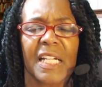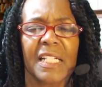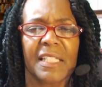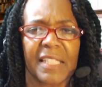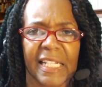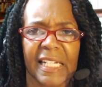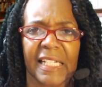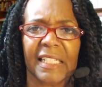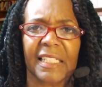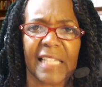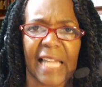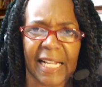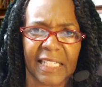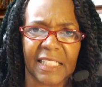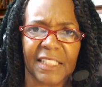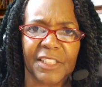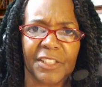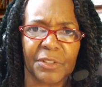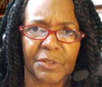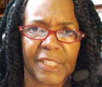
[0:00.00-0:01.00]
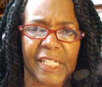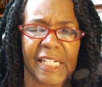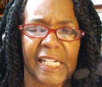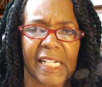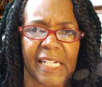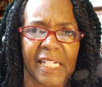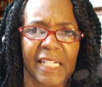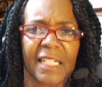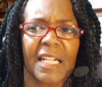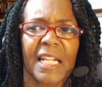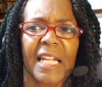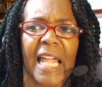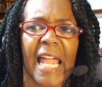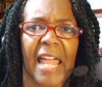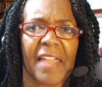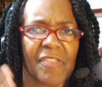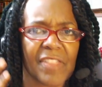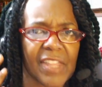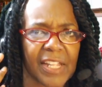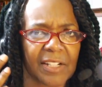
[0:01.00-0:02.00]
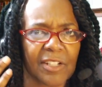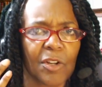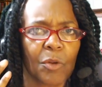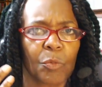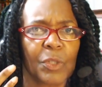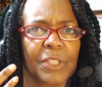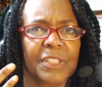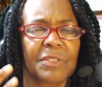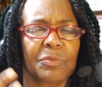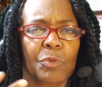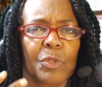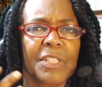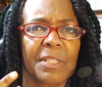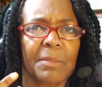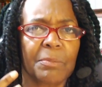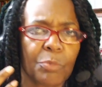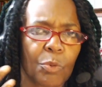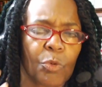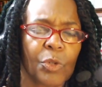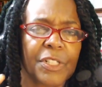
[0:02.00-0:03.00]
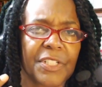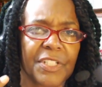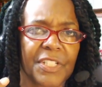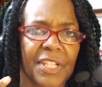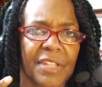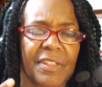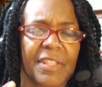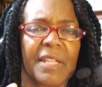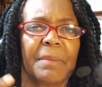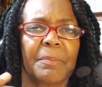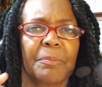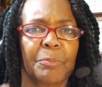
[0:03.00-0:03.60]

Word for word: Think like a little kid. And then, you know, what's what's important to them.